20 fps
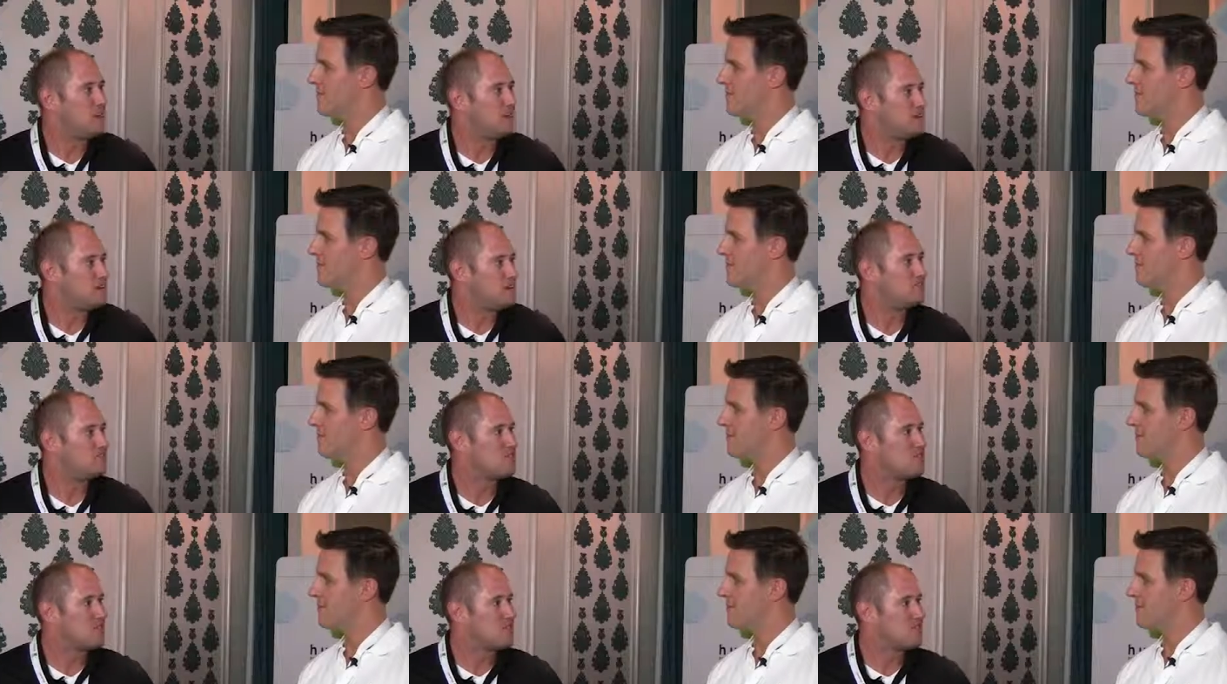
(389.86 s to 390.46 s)
Speaker 1: on the
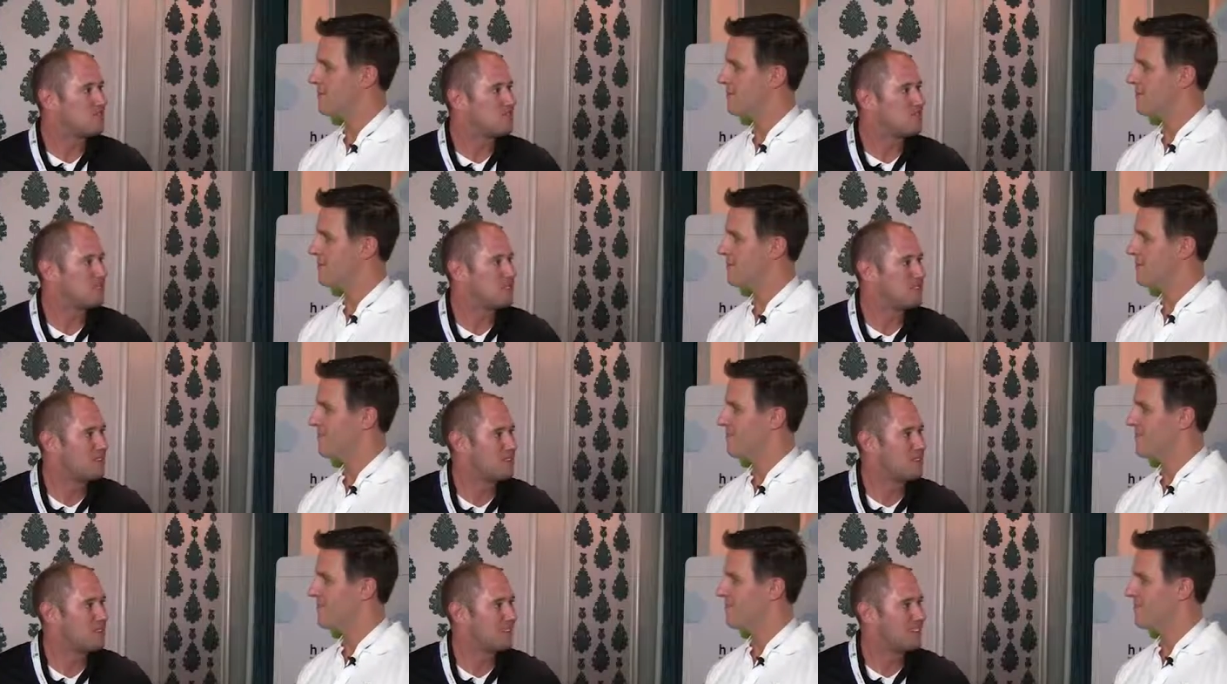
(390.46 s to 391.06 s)
machine
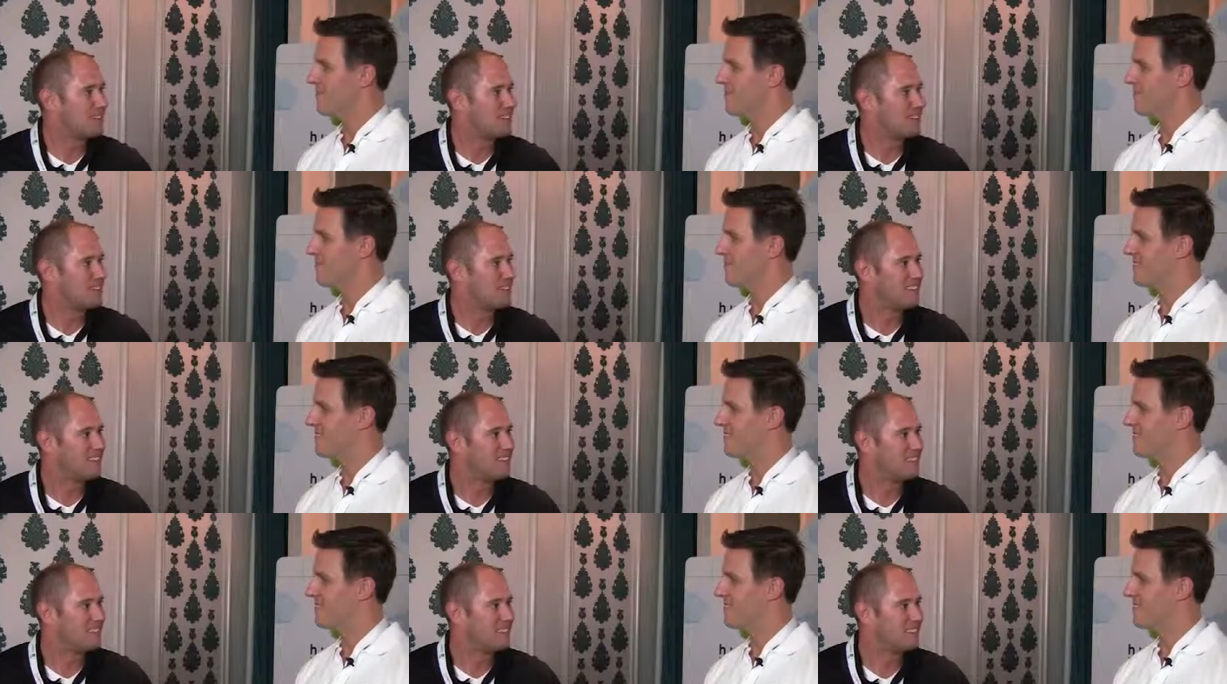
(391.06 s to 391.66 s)
because the
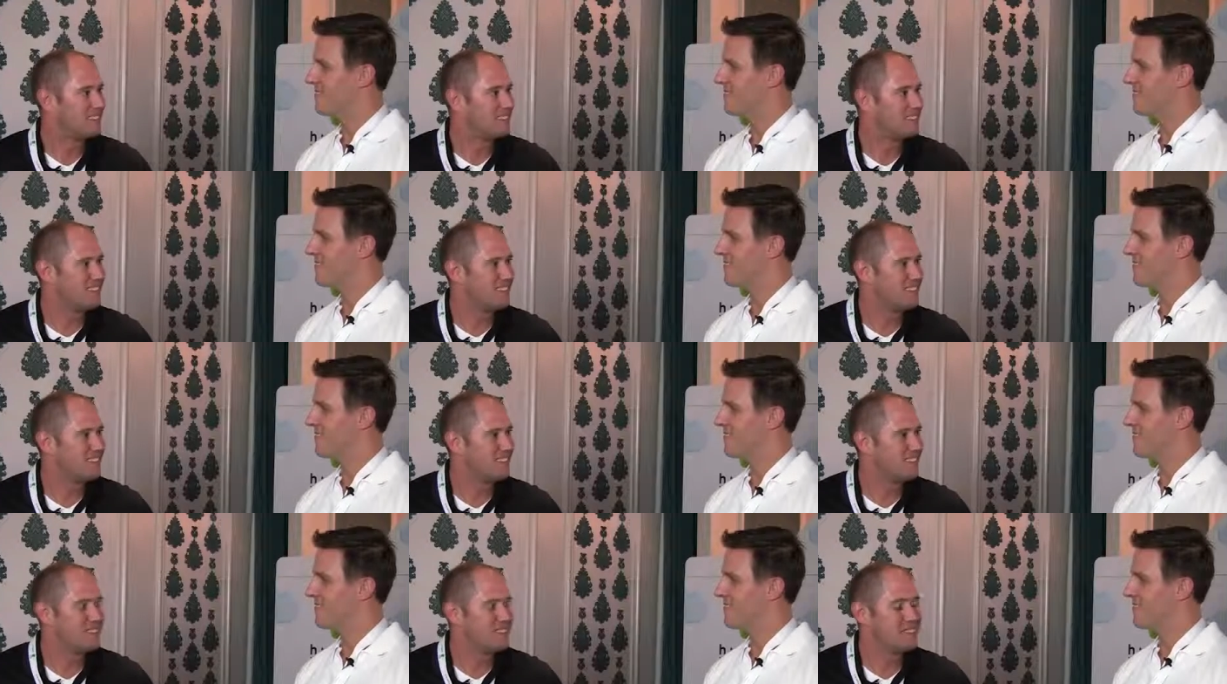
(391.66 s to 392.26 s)

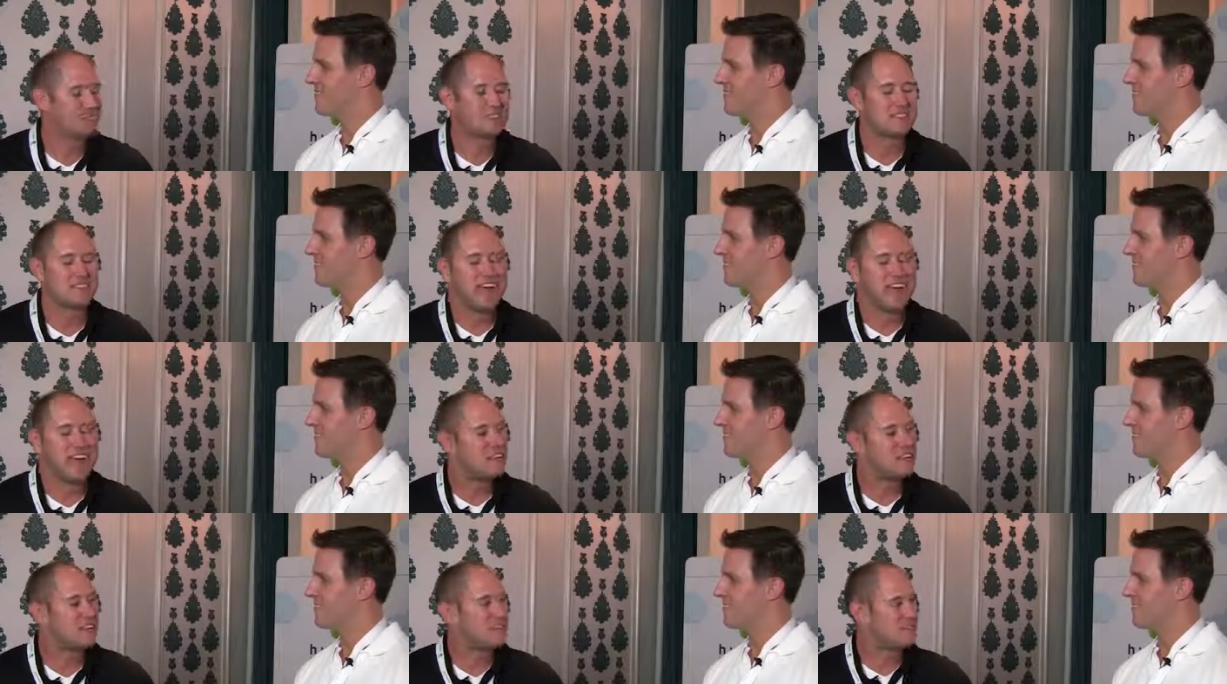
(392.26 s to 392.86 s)

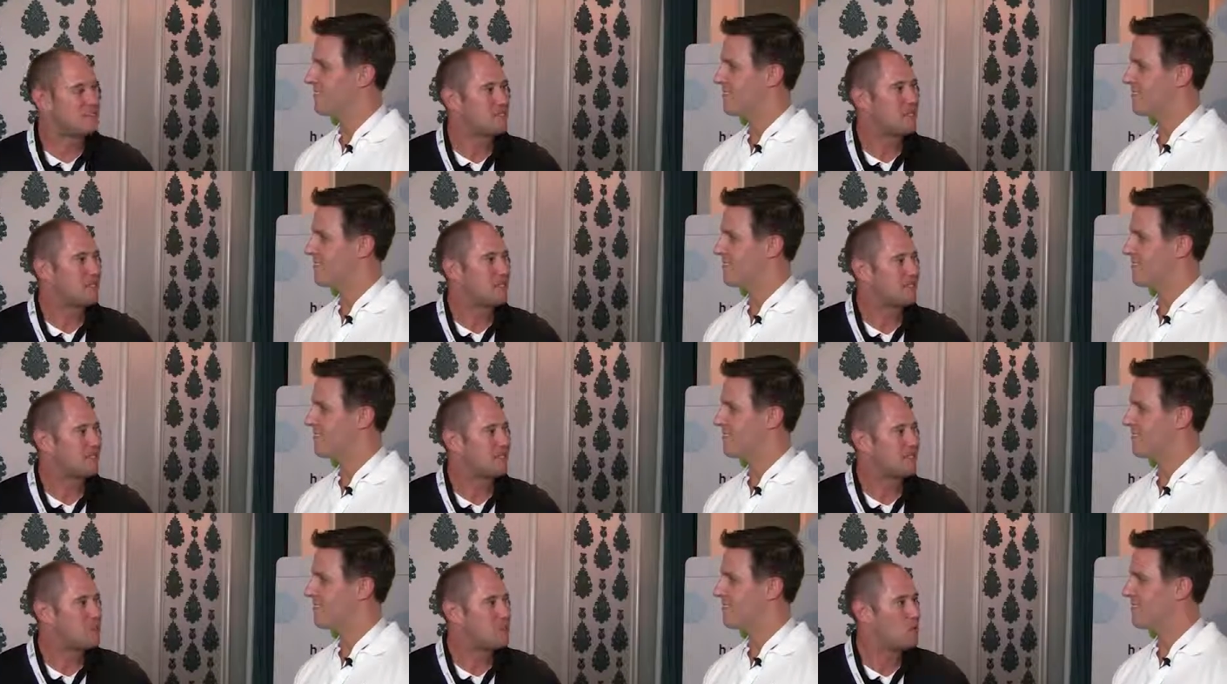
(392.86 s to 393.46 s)
snack got stuck
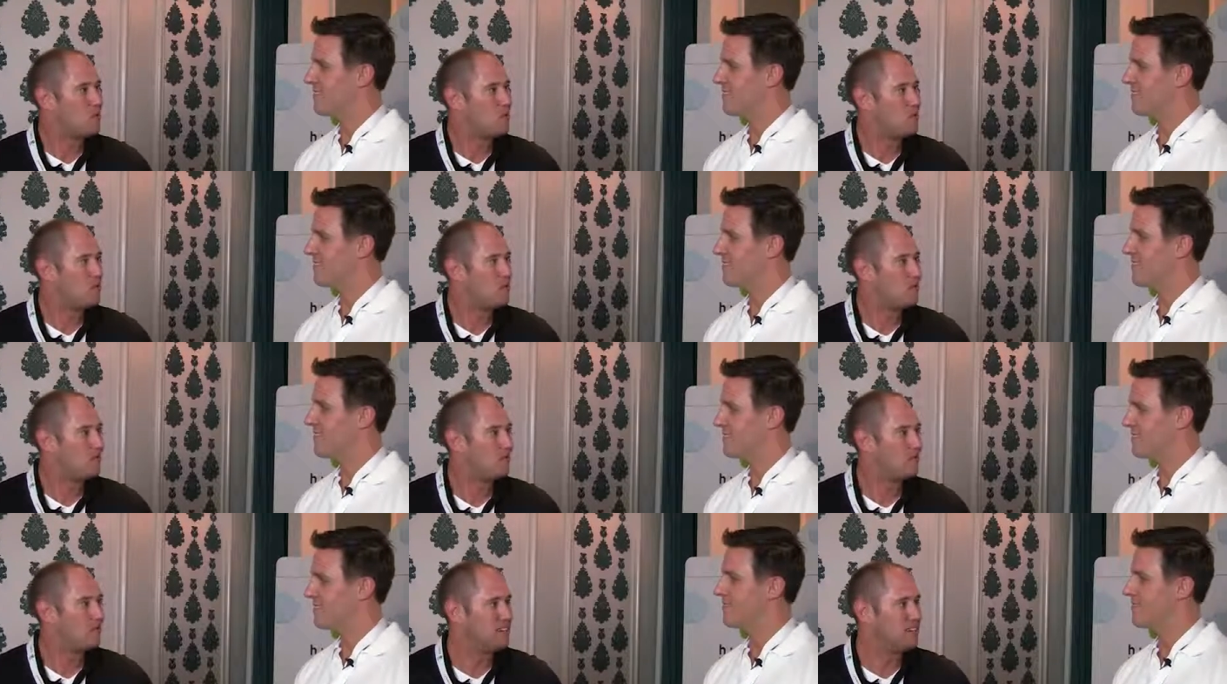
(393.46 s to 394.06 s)
in the coil.
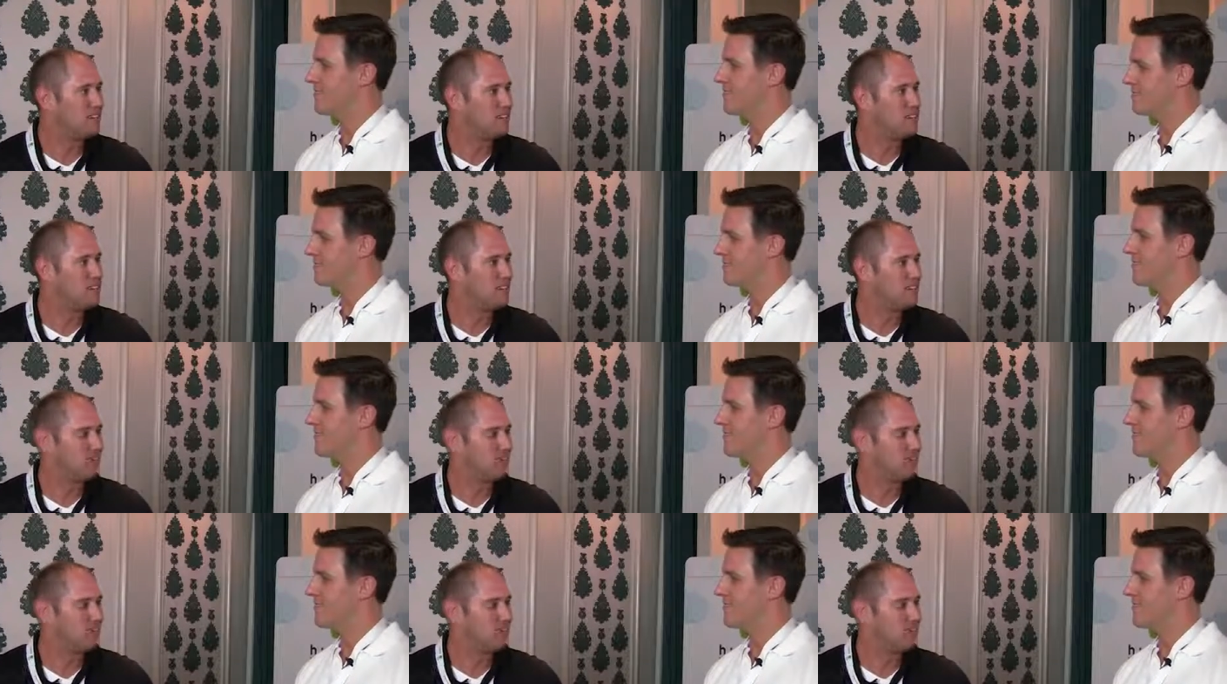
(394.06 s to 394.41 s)
I mean,